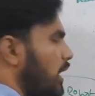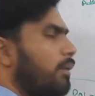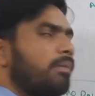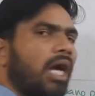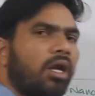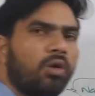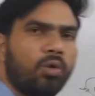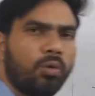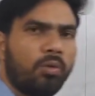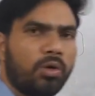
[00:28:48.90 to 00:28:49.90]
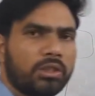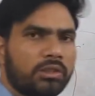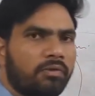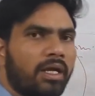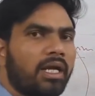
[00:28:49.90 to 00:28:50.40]
same nano
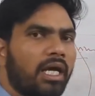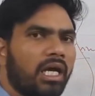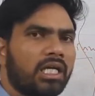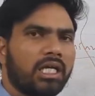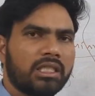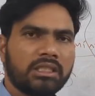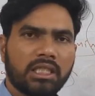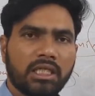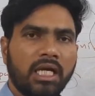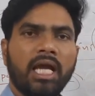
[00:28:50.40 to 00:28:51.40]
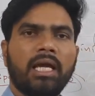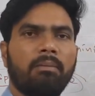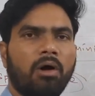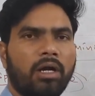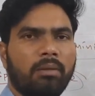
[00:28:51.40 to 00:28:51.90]
robots for diagnosing a
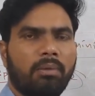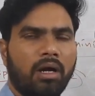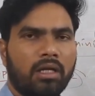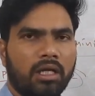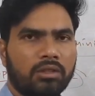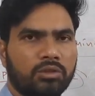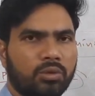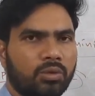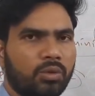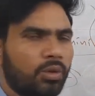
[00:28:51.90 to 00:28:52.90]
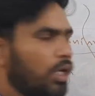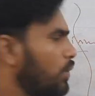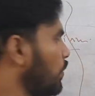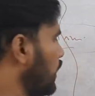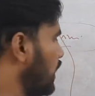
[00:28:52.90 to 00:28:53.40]
body part also. Okay,
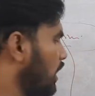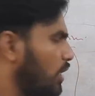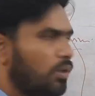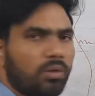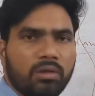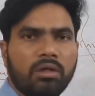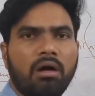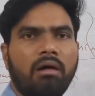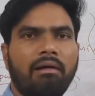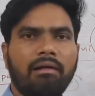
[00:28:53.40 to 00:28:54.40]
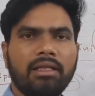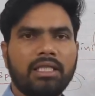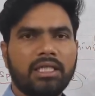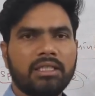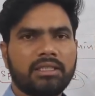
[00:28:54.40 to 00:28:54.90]
you need not do all
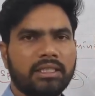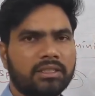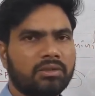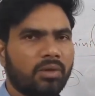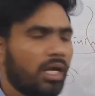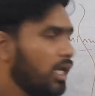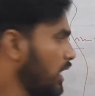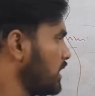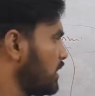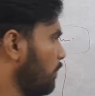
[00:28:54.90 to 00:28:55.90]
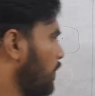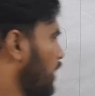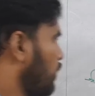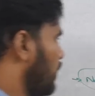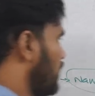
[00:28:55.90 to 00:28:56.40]
these things. Okay,
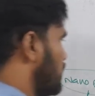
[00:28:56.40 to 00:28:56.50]
simply you will